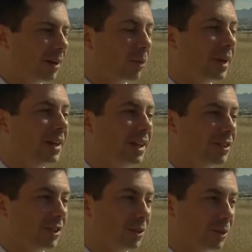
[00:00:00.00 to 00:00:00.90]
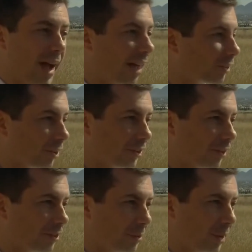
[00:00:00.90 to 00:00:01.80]
We need to ask
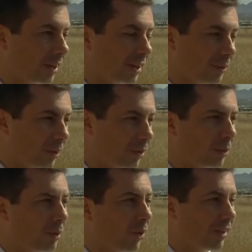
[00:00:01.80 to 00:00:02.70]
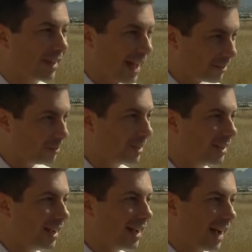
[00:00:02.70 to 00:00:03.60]
ourselves as a party whether we want that to
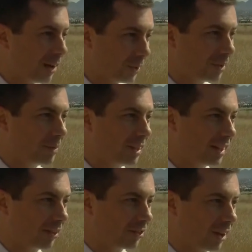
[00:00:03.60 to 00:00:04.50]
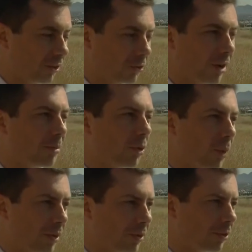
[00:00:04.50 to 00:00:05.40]
be how we compete against Donald Trump or
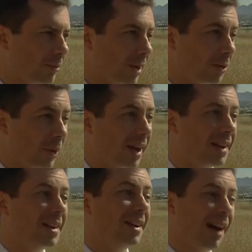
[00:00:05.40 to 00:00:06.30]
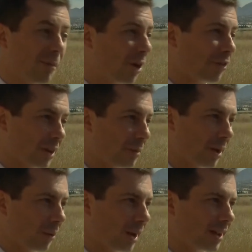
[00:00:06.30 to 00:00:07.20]
whether there's a better way. I'm offering a
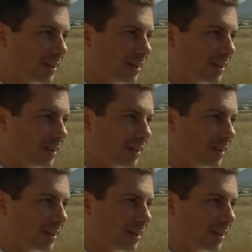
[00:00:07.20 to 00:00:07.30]
better way.